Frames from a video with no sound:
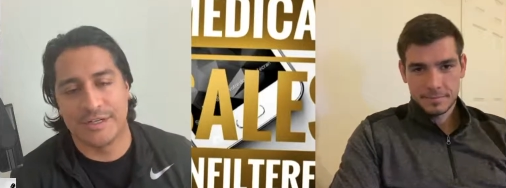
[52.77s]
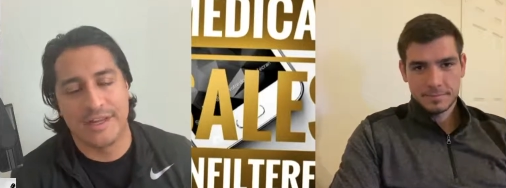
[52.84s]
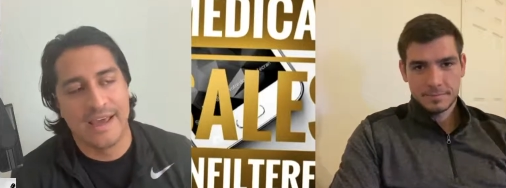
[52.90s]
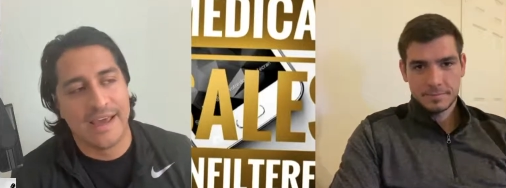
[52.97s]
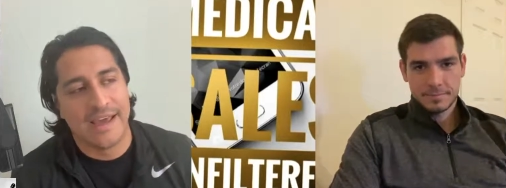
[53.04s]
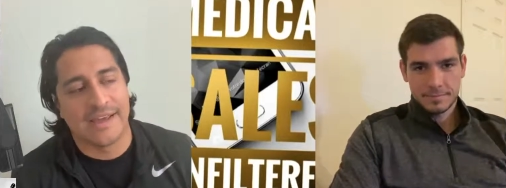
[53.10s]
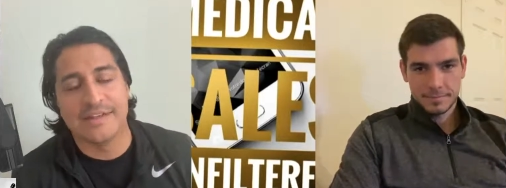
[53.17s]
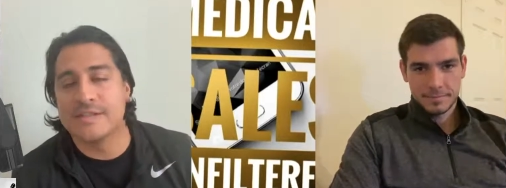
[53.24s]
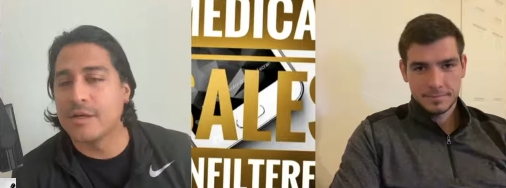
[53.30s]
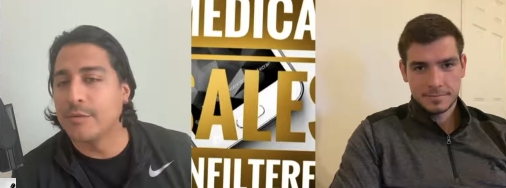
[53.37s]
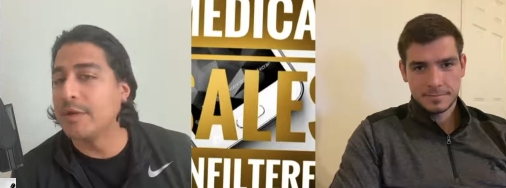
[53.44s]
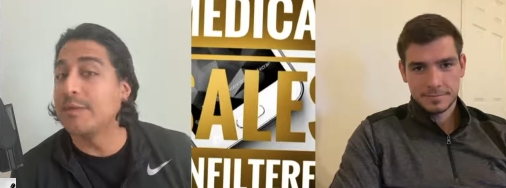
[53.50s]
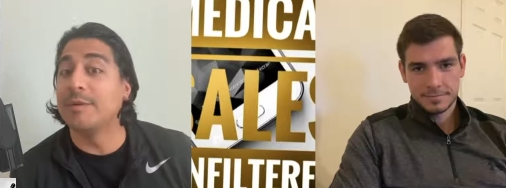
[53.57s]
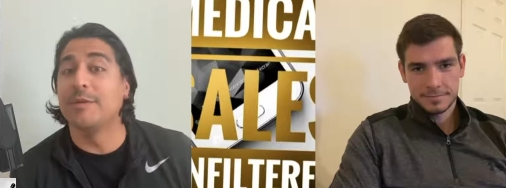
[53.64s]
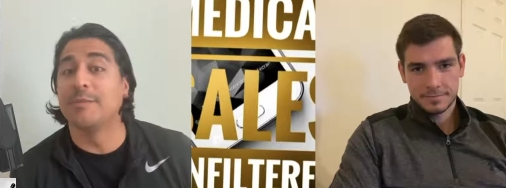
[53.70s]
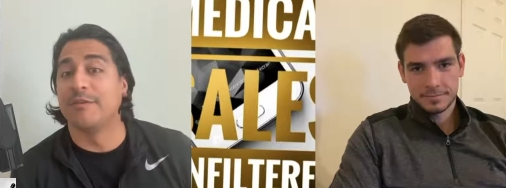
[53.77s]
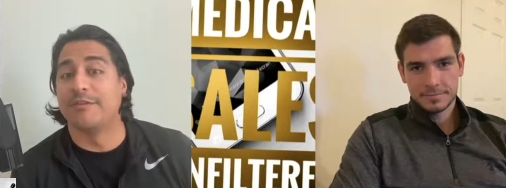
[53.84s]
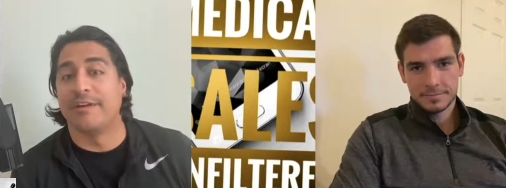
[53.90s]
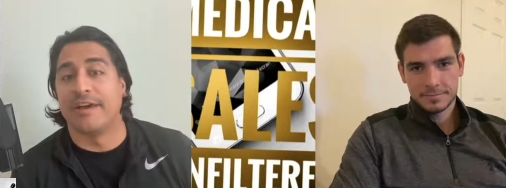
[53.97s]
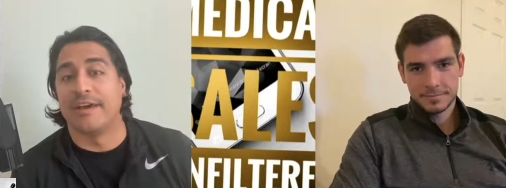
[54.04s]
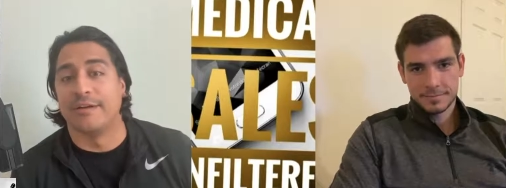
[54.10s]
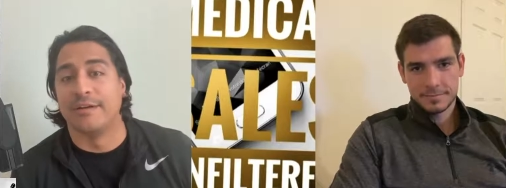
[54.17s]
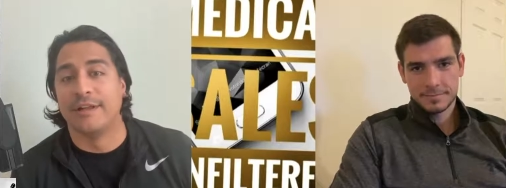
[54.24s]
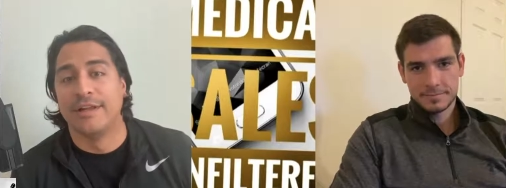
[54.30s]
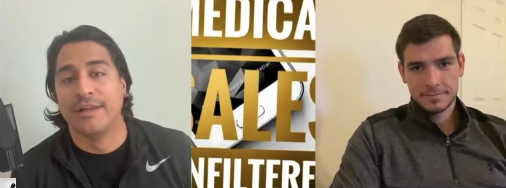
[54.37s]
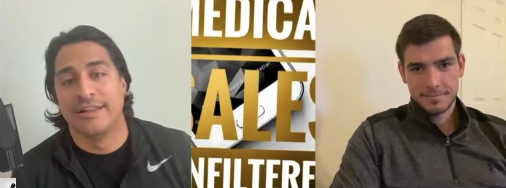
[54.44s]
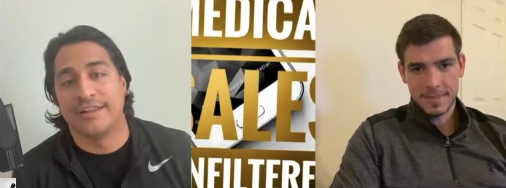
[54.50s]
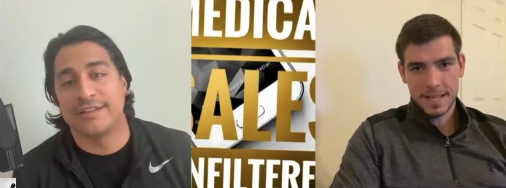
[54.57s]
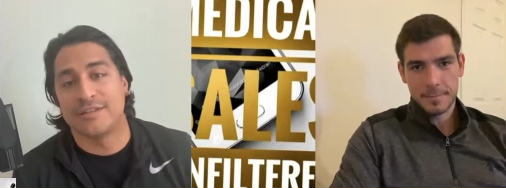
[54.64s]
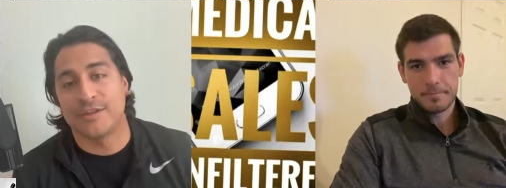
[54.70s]
Speaker 1: and so many people fail like
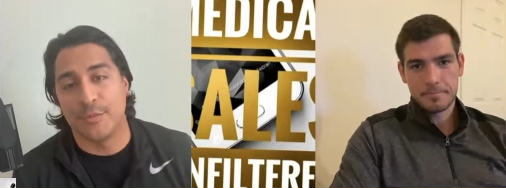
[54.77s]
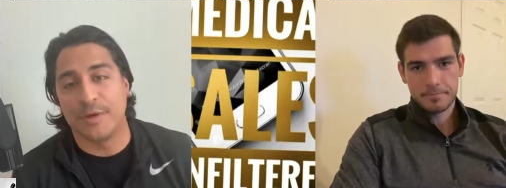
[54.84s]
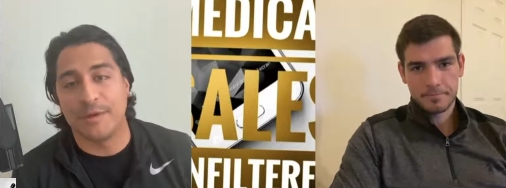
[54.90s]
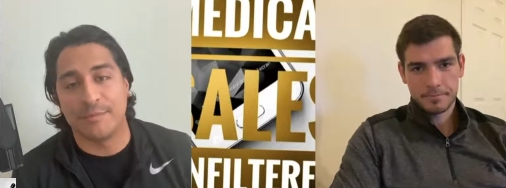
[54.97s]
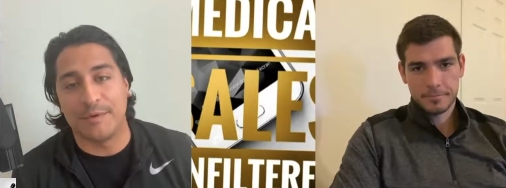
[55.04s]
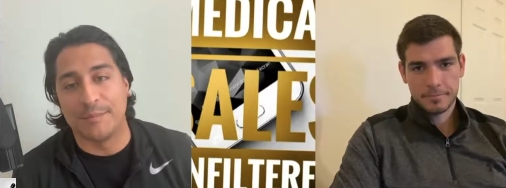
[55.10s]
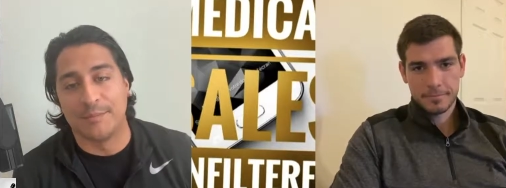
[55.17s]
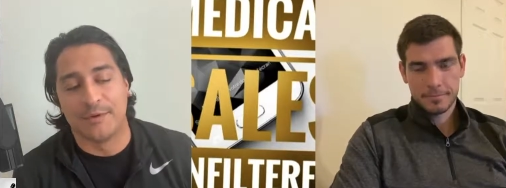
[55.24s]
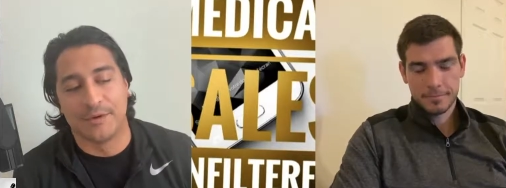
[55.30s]
so many people,